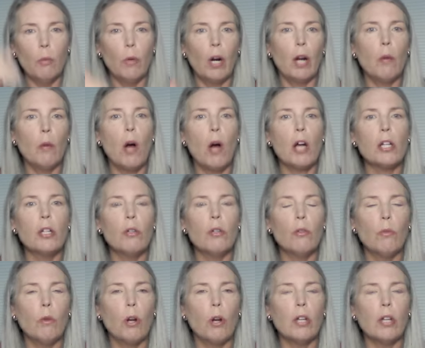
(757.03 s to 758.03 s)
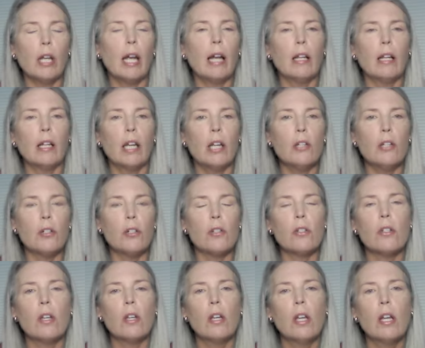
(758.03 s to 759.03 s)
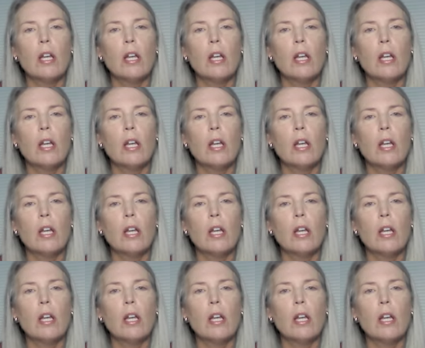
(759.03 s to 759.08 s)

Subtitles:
where I walk you through all the allegations,